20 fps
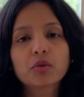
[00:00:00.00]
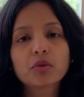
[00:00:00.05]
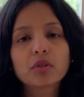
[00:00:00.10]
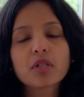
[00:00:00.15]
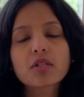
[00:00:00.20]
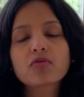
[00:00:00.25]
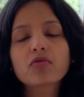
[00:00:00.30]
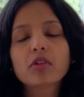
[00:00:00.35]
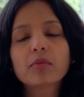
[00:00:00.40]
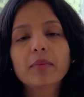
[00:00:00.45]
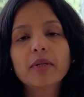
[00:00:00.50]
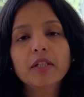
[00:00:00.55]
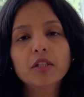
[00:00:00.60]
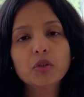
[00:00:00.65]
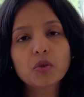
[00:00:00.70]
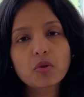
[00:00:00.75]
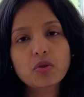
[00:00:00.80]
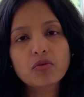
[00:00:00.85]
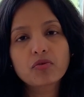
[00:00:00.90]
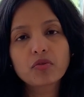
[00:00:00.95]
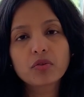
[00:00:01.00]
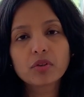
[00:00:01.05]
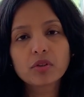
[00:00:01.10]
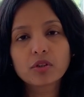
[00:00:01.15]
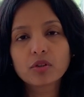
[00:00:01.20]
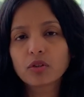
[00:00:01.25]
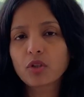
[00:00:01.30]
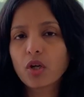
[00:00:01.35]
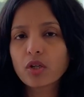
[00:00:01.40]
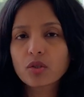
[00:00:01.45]
this will be useful
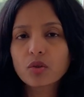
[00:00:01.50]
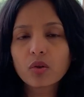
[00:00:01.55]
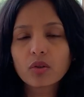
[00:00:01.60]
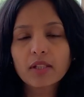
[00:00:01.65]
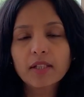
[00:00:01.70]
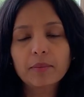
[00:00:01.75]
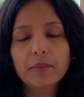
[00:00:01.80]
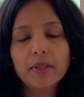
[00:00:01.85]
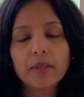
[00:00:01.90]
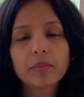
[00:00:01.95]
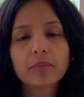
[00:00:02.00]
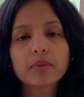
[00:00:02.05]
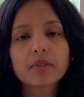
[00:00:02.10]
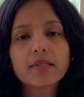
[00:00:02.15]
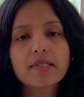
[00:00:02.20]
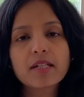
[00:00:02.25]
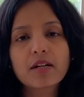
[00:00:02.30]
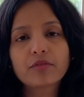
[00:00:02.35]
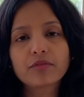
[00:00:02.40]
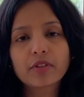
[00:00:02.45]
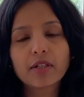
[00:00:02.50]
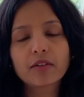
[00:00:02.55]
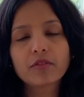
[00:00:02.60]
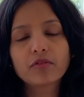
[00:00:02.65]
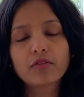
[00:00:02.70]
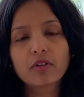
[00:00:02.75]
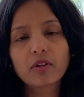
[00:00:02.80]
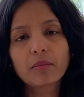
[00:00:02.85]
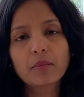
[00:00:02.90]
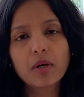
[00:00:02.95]
to not only people suffering
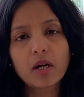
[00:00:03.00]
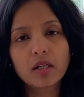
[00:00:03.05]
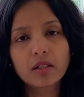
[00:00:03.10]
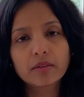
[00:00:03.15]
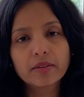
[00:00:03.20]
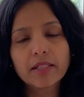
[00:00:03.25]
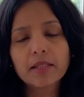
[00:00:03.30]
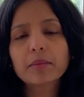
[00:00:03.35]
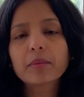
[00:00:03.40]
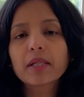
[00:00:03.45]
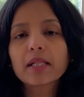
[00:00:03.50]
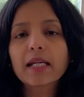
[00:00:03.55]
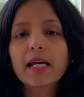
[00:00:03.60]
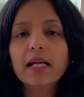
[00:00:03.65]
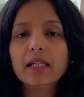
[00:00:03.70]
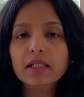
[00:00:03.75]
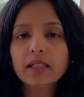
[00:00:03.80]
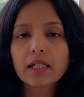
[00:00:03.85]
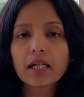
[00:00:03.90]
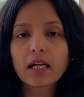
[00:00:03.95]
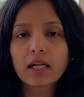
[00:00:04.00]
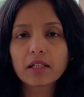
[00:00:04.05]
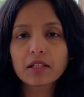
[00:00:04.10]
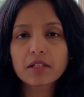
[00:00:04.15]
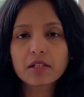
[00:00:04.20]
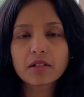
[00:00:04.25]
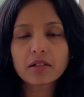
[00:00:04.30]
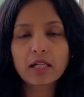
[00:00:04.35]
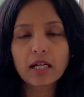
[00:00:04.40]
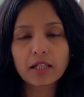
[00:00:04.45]
from RA but any
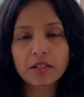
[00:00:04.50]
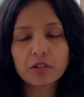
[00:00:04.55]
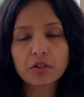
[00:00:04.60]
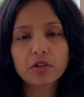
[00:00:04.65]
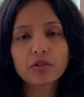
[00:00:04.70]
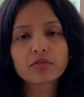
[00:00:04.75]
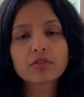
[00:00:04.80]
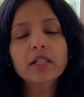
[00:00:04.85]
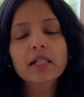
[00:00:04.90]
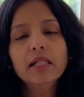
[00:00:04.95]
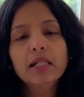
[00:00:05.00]
kind of